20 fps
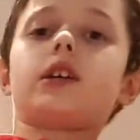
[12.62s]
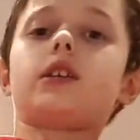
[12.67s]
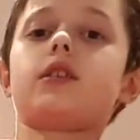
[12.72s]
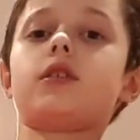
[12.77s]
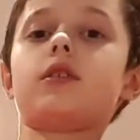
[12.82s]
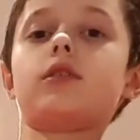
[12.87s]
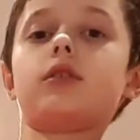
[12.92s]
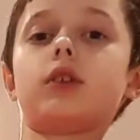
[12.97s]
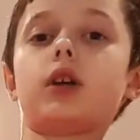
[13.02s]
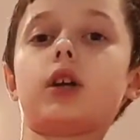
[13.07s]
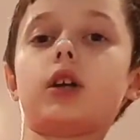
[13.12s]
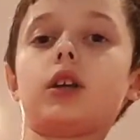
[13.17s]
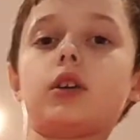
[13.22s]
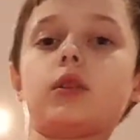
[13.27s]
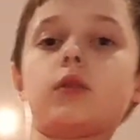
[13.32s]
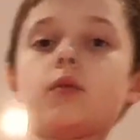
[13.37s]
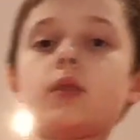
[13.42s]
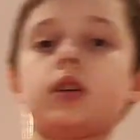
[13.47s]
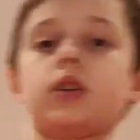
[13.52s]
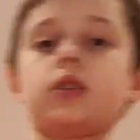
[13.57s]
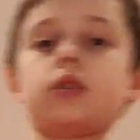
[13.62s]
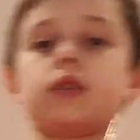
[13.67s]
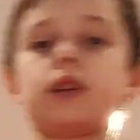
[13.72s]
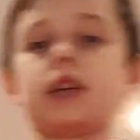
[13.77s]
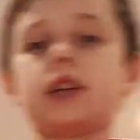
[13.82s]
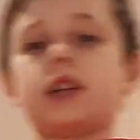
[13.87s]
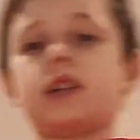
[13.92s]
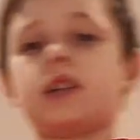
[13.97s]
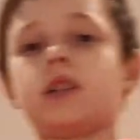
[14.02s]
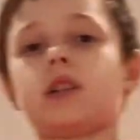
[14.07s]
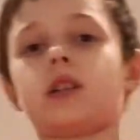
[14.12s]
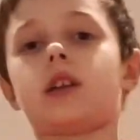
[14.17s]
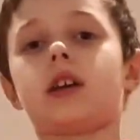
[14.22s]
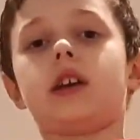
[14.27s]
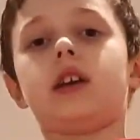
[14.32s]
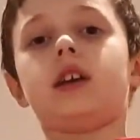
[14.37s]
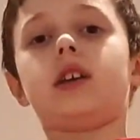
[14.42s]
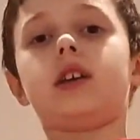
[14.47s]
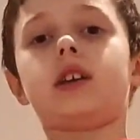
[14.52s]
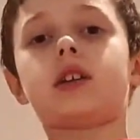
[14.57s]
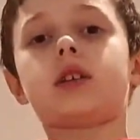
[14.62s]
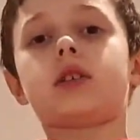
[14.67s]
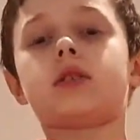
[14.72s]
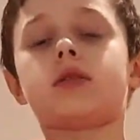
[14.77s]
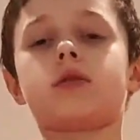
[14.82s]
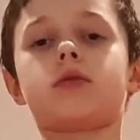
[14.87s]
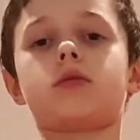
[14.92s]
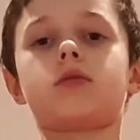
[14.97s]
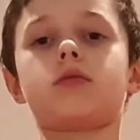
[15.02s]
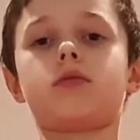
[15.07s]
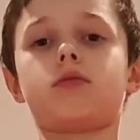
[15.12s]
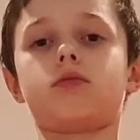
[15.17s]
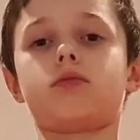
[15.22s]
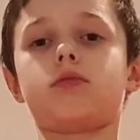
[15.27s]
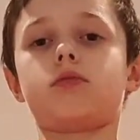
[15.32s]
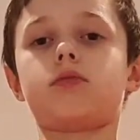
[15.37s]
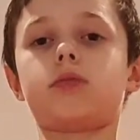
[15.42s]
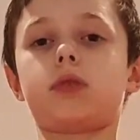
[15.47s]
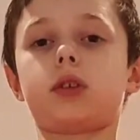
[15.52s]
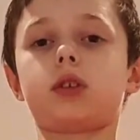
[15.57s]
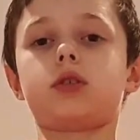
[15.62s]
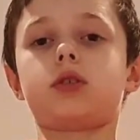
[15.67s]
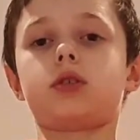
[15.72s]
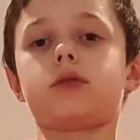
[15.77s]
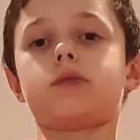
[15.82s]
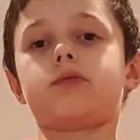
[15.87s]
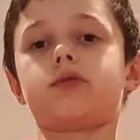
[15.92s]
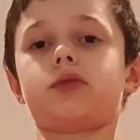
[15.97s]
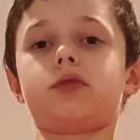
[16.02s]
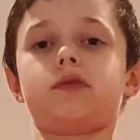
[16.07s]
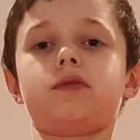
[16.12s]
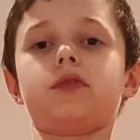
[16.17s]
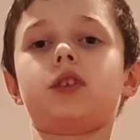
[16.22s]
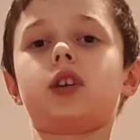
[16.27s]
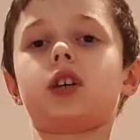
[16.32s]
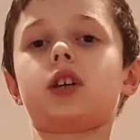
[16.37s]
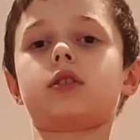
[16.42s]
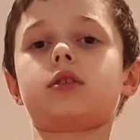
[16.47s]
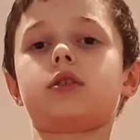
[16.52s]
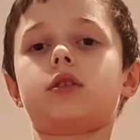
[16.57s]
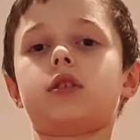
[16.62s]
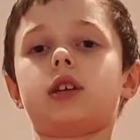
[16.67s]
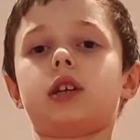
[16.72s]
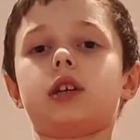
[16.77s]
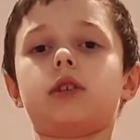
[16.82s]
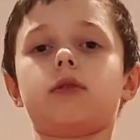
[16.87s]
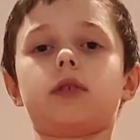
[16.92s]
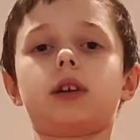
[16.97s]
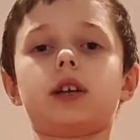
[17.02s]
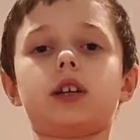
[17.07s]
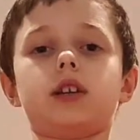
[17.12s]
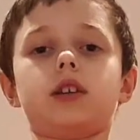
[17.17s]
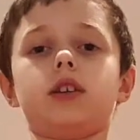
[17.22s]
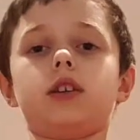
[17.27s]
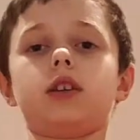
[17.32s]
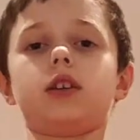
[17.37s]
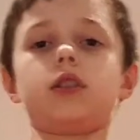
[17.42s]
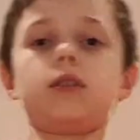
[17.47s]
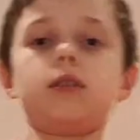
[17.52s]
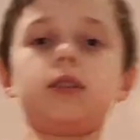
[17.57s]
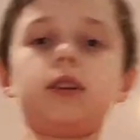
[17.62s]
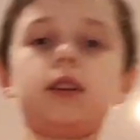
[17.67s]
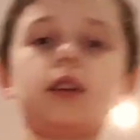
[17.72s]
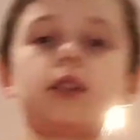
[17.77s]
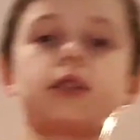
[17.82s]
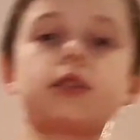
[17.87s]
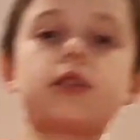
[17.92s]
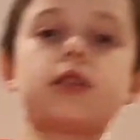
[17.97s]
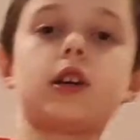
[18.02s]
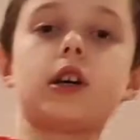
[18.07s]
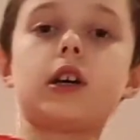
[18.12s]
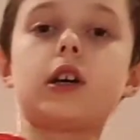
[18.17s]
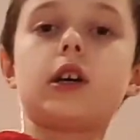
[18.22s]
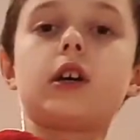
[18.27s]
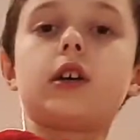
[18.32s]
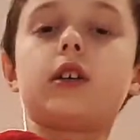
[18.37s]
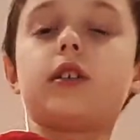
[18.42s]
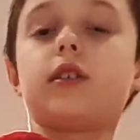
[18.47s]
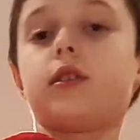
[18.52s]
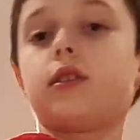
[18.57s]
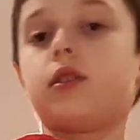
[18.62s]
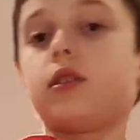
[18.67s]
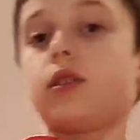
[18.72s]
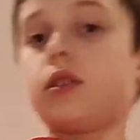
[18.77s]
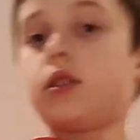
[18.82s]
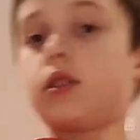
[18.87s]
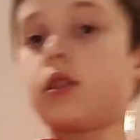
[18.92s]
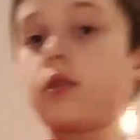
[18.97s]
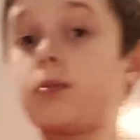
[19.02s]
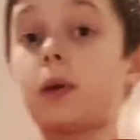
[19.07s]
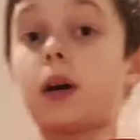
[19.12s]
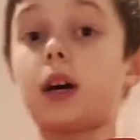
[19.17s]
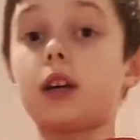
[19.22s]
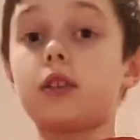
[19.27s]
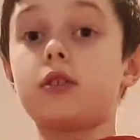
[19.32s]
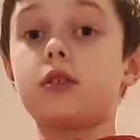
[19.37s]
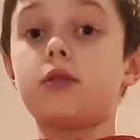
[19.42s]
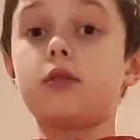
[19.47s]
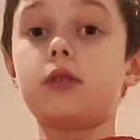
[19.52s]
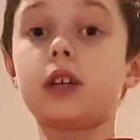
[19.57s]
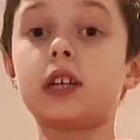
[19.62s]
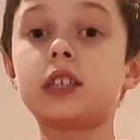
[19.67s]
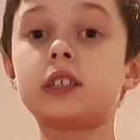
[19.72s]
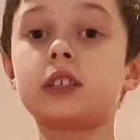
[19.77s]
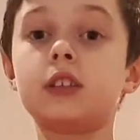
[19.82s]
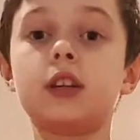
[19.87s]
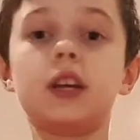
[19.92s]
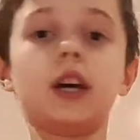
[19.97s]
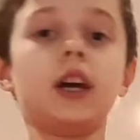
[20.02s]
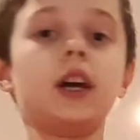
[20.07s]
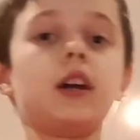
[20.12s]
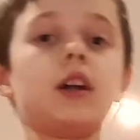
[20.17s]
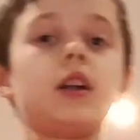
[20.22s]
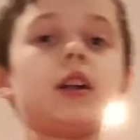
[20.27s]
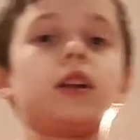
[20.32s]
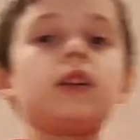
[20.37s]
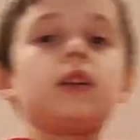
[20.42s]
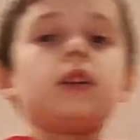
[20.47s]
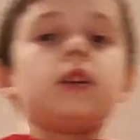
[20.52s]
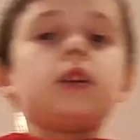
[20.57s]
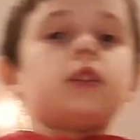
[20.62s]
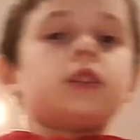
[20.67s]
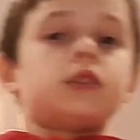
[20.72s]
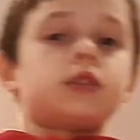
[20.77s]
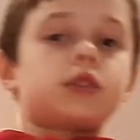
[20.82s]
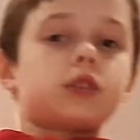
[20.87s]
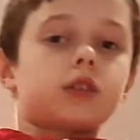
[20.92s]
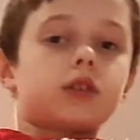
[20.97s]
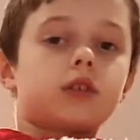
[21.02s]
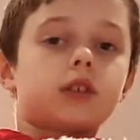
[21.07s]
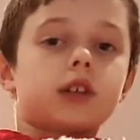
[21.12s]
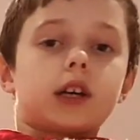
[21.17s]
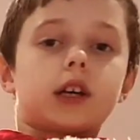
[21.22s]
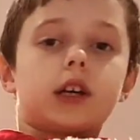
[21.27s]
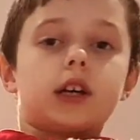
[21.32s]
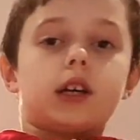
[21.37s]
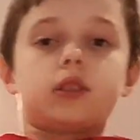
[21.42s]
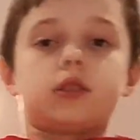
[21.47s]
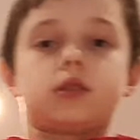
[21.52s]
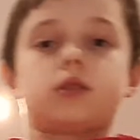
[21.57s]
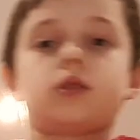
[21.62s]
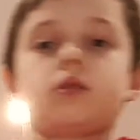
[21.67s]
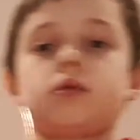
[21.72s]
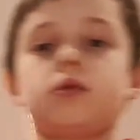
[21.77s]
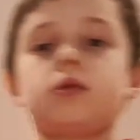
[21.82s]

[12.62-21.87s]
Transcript: I know you're wondering, like, what's up with yesterday? Why do not you do it yes the part two yesterday? So guys, I was